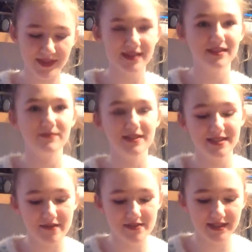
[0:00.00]
Number
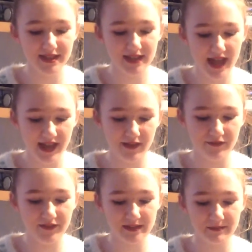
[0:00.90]
17, I have
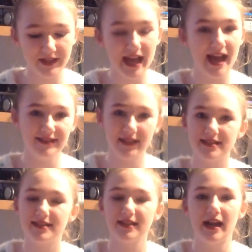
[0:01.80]
Facebook and
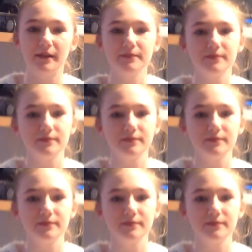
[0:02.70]
Instagram.